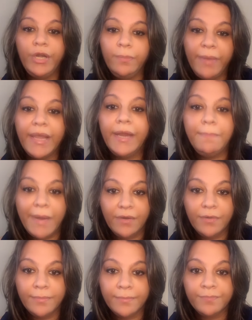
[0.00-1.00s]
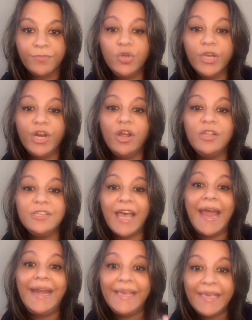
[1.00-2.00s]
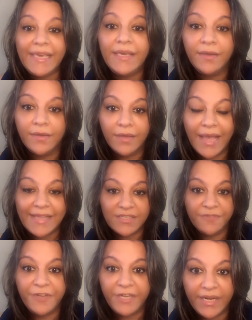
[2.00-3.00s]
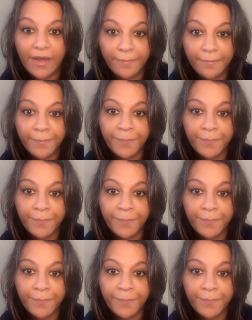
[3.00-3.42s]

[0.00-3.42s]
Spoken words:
to make it better. You can also add hing, asafoetida.